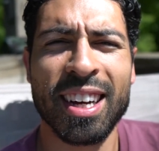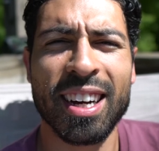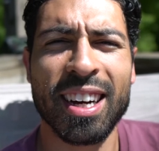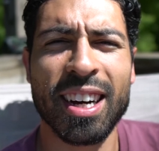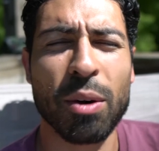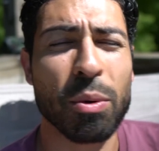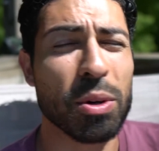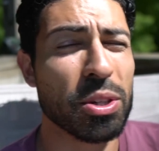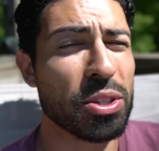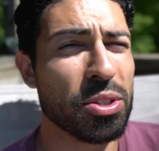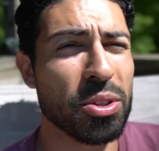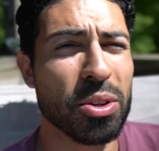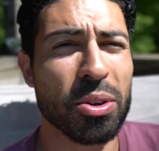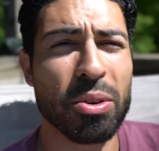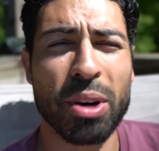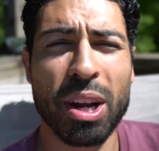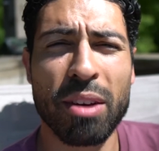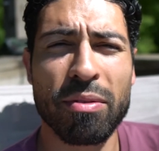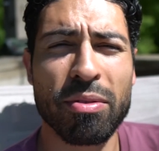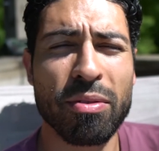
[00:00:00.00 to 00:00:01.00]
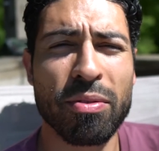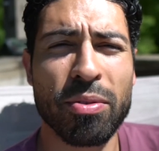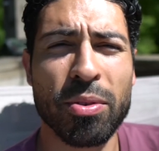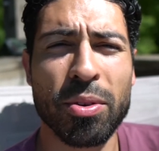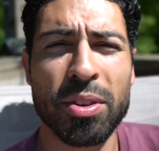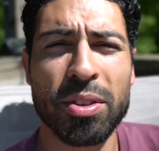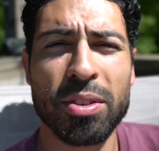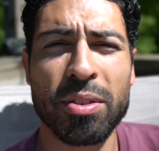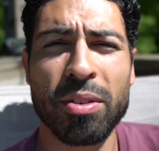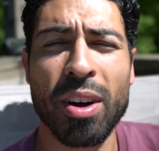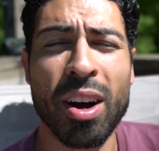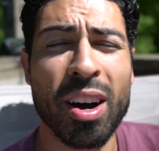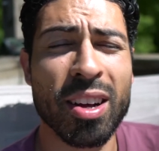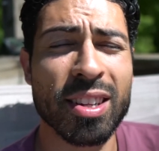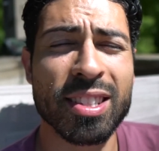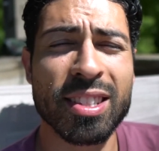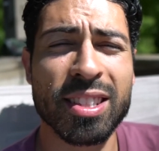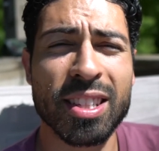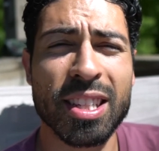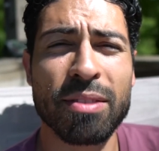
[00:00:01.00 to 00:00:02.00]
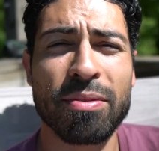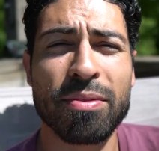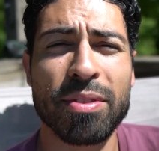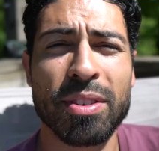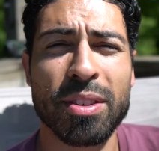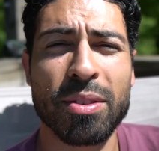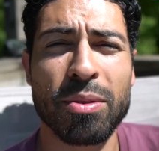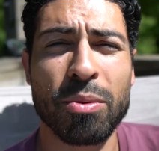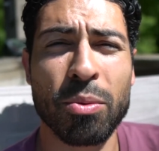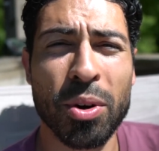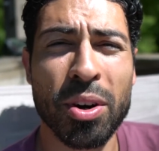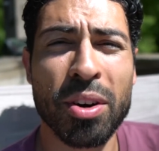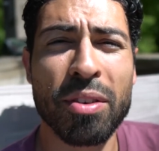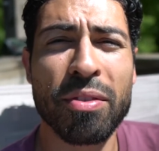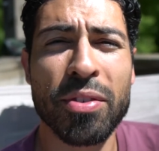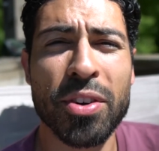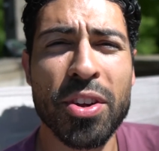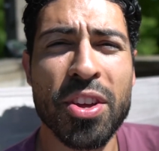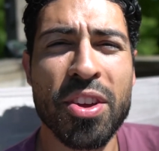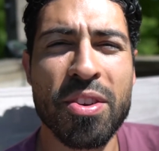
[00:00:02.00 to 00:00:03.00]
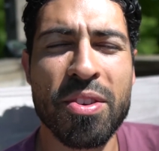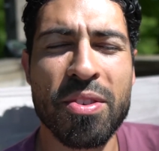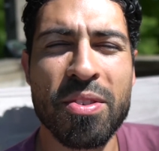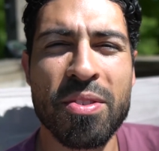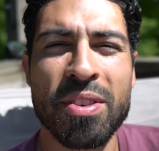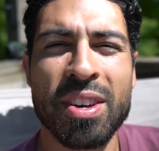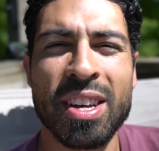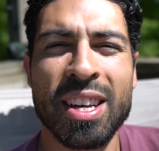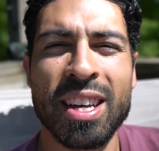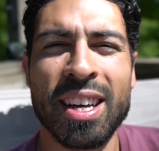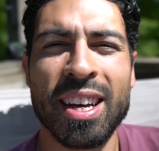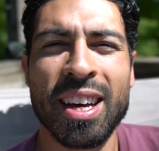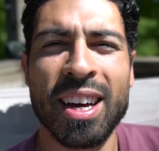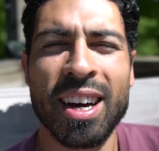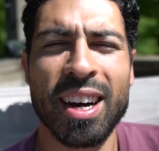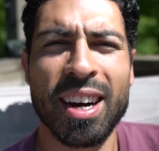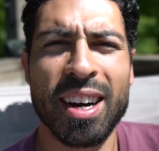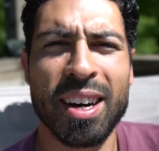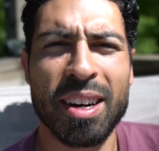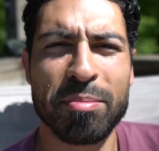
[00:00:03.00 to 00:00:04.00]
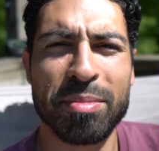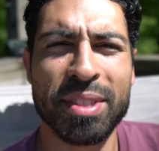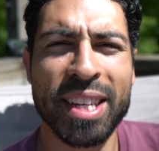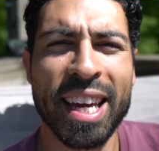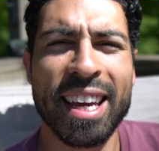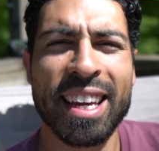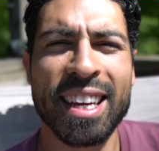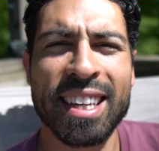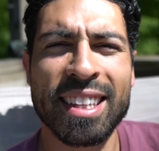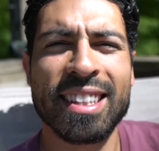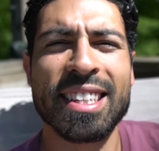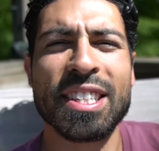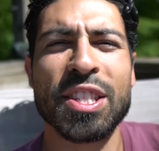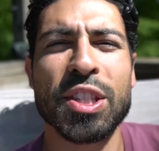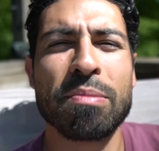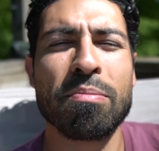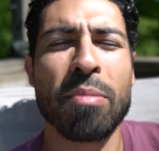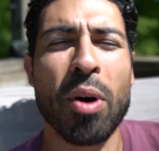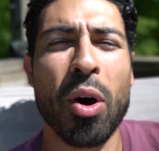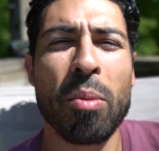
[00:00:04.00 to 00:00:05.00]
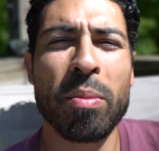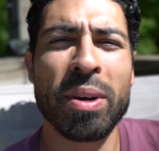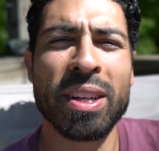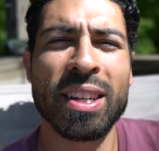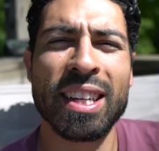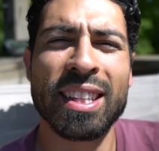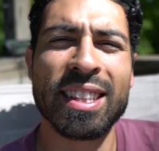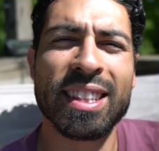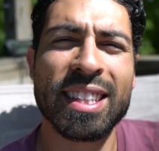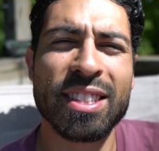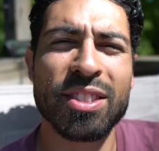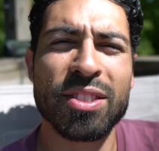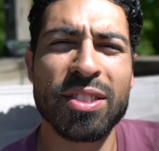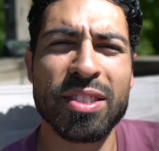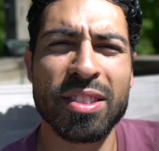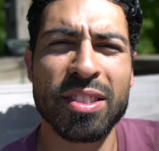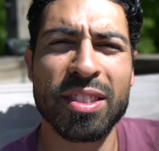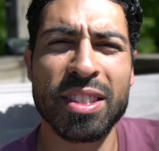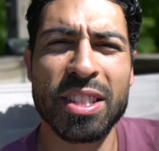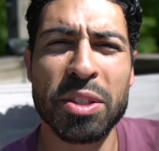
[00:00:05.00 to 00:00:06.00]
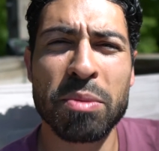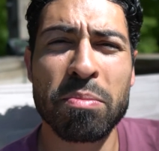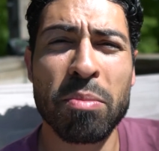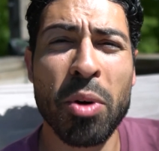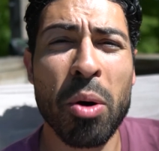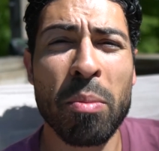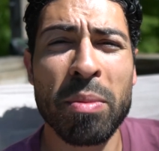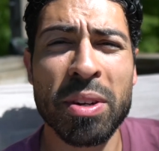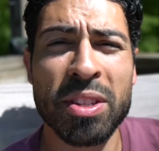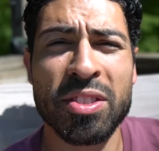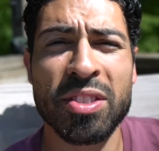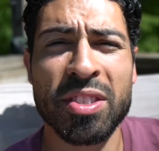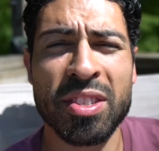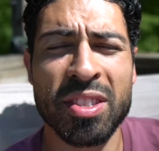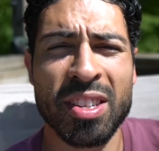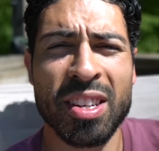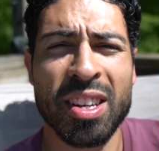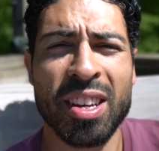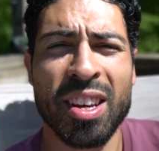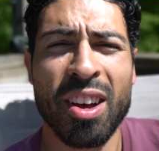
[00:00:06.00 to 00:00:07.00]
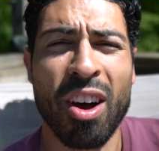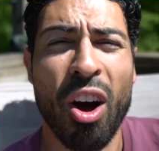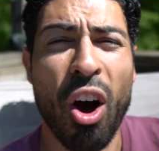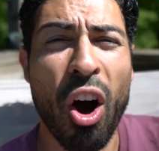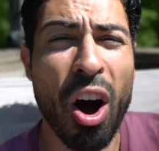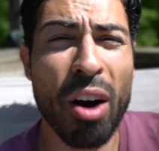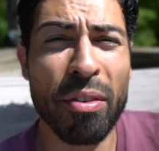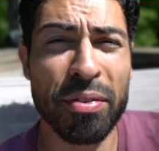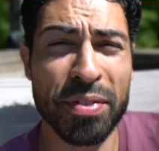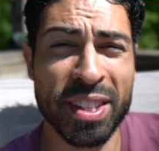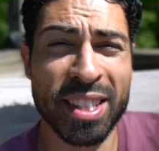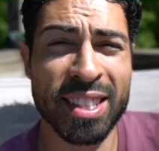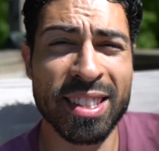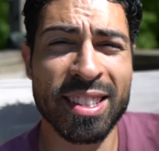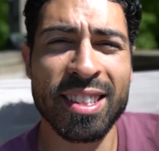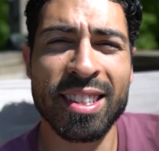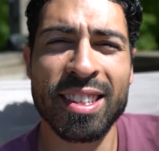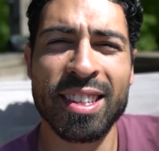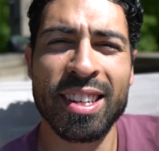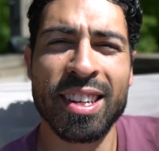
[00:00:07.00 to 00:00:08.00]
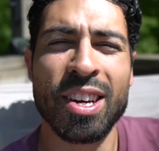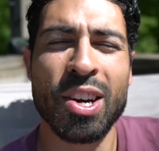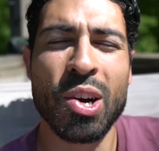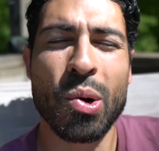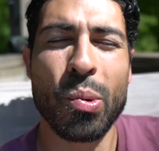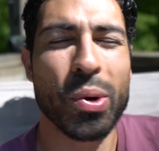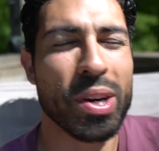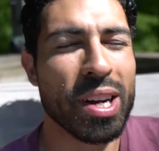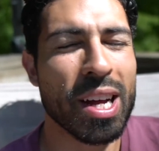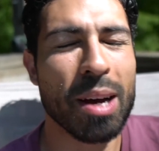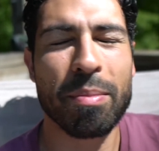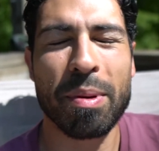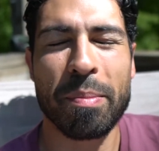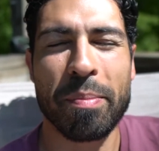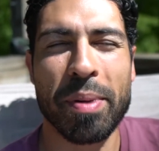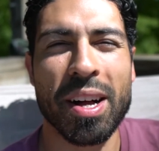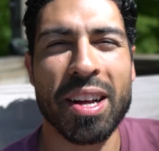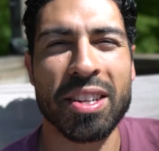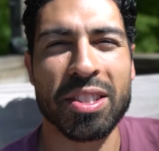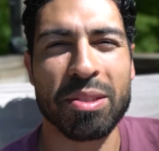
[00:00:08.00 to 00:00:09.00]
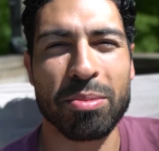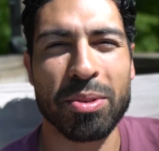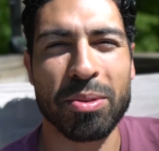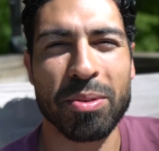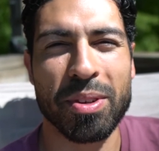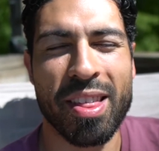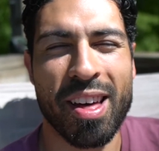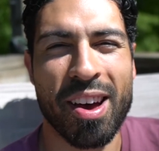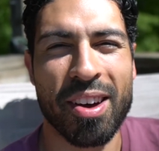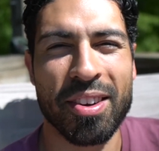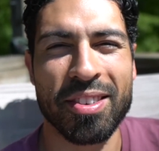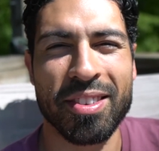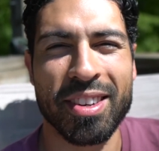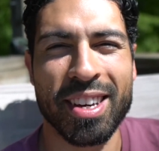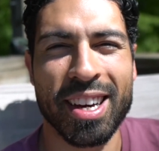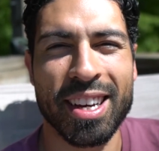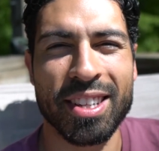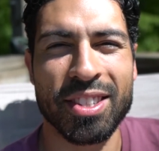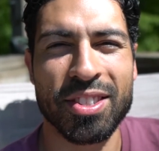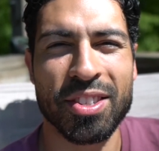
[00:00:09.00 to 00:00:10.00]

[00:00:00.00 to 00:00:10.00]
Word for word: Uh, we're so grateful for you. Honestly, if it weren't for you, um, taking this moment and these, these moments often would not be possible without you guys.